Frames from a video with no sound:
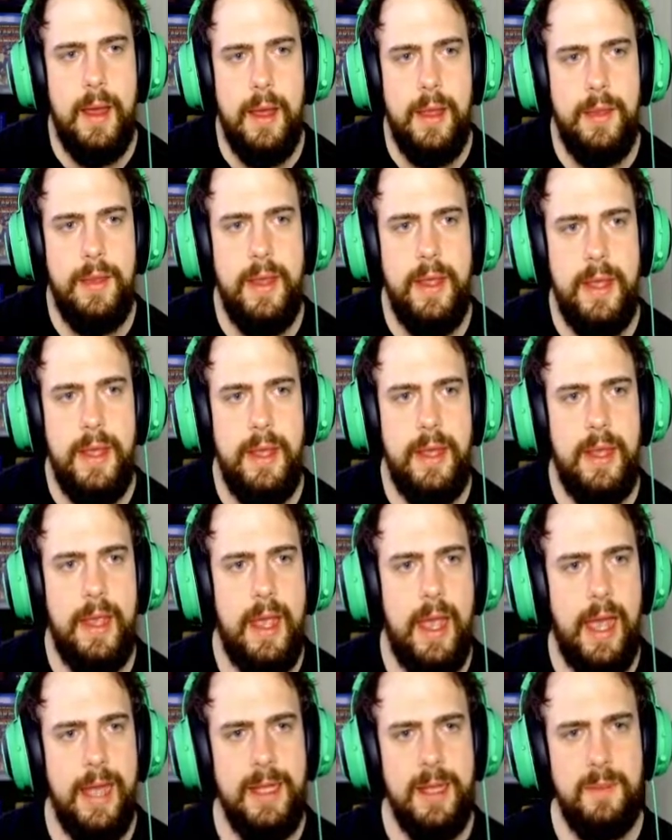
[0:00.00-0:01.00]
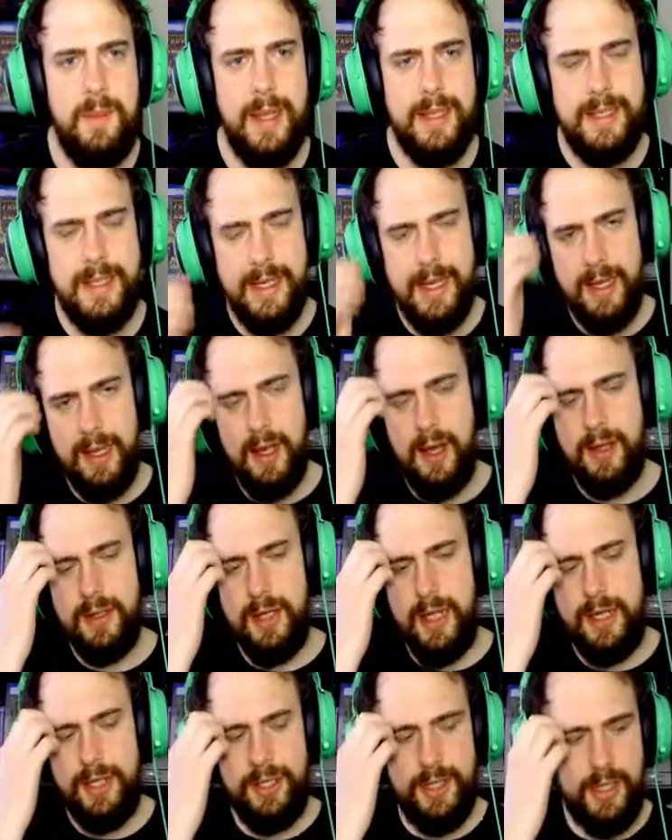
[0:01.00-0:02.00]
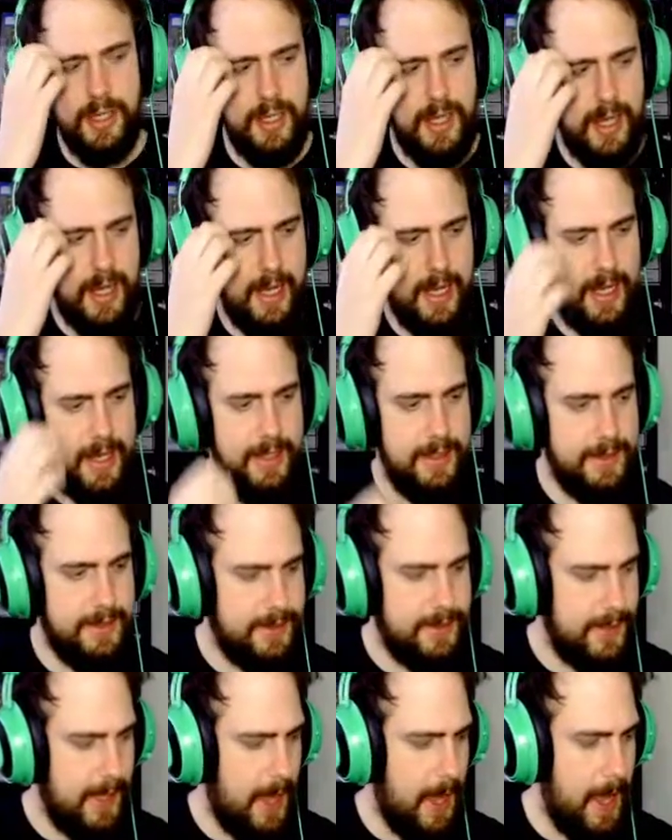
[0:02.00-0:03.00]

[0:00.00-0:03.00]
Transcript: The Enigmatic Incarnation is